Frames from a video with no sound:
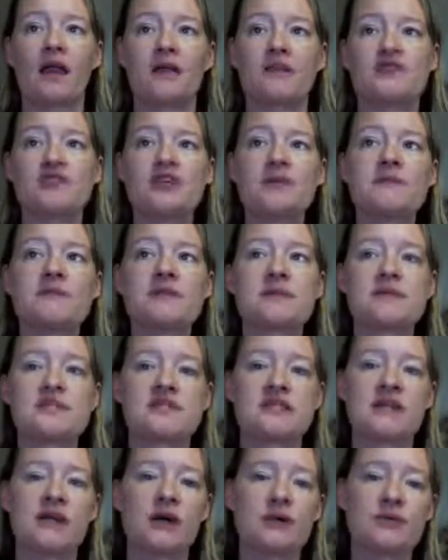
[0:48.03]
gems and
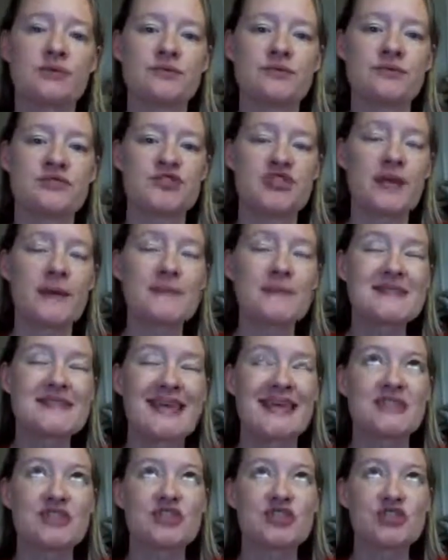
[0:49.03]
stones,
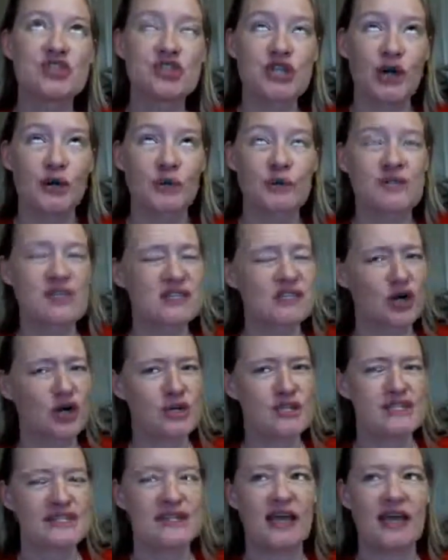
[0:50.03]
that's
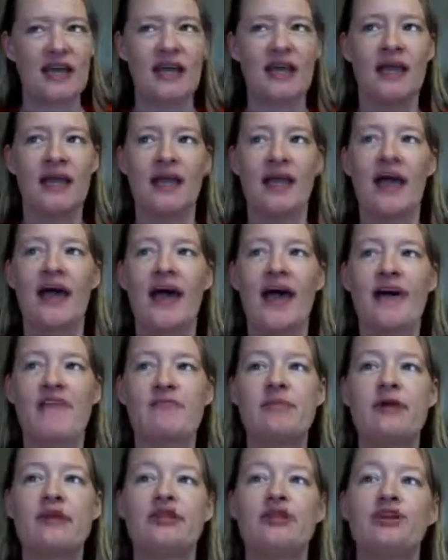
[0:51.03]
hard to say, have
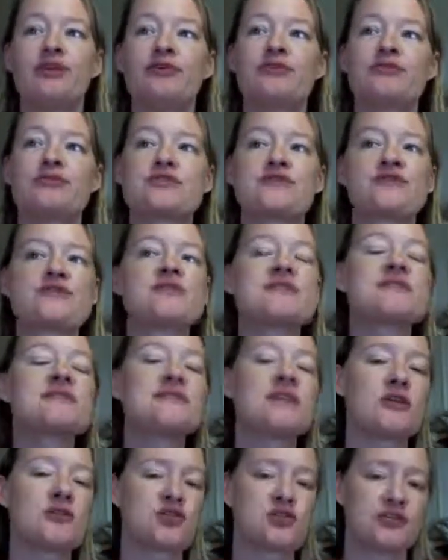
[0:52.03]
been used for
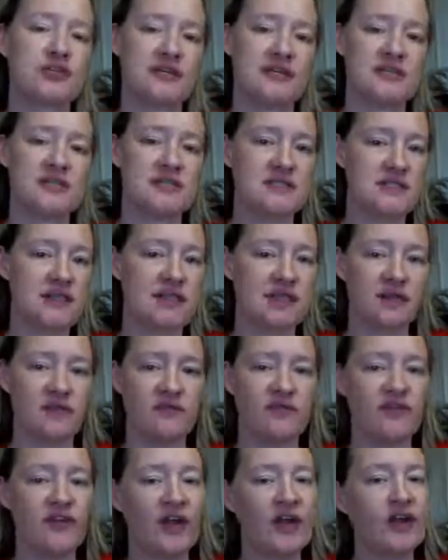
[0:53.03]
centuries
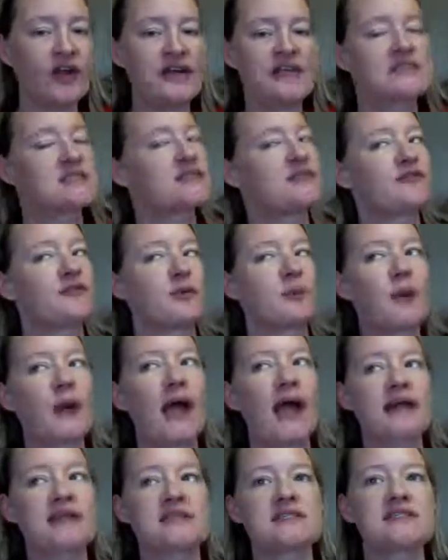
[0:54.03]
in various different
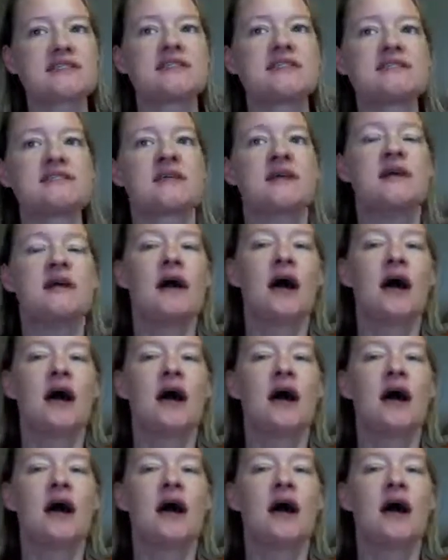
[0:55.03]
practices.